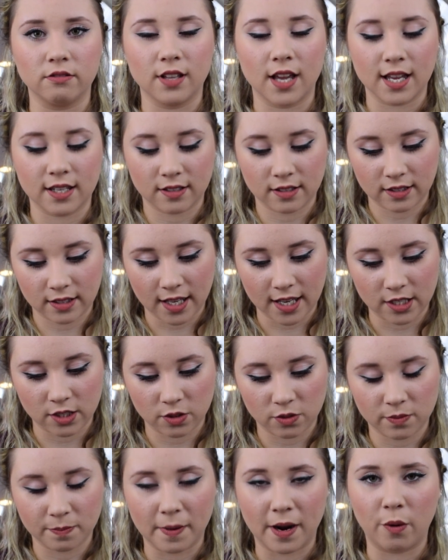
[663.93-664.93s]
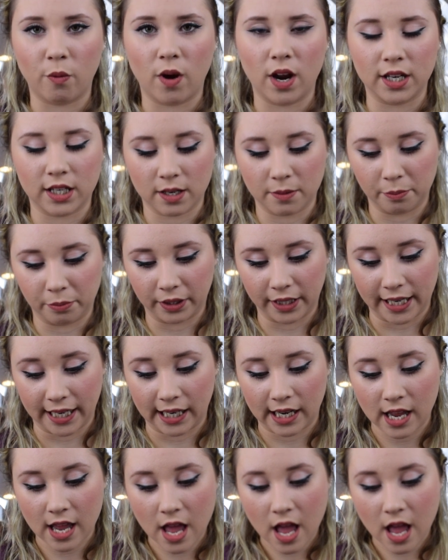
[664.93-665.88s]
That's my one complaint.